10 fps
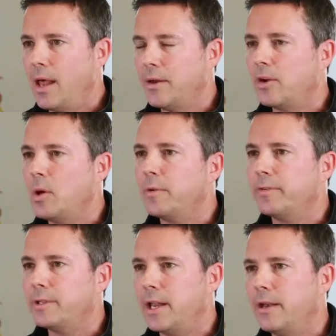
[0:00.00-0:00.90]
and in a coma
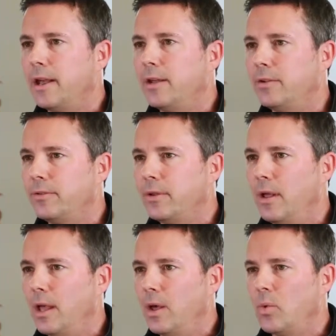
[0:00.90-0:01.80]
for 10 days.
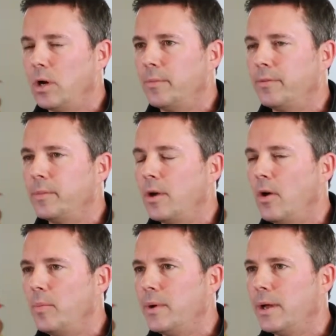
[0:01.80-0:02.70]
I woke up from the
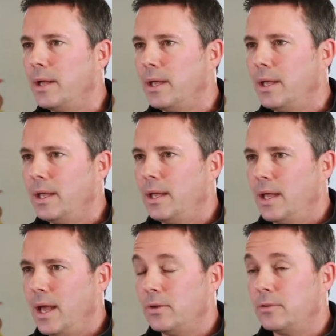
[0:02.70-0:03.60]
coma,
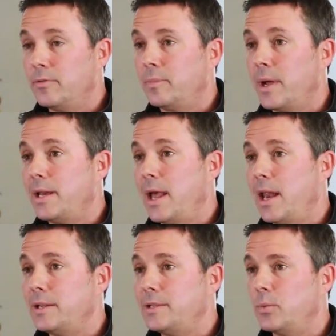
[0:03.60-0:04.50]
looked over at my
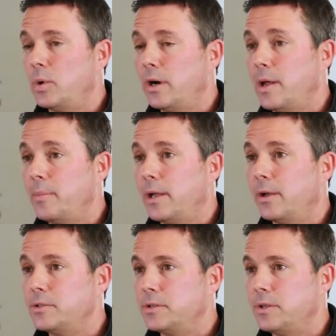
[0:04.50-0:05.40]
dad, I said, where am I? He
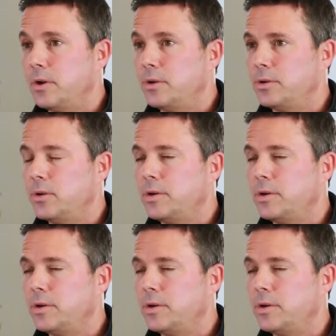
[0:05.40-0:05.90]
goes, you're